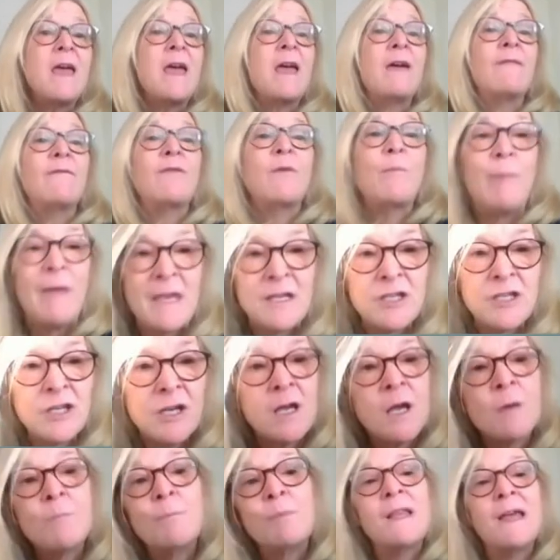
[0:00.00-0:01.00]
if a patient
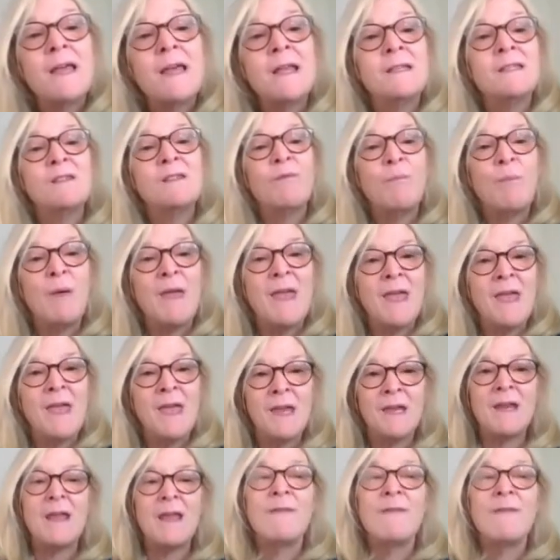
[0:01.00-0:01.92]
complains of pain,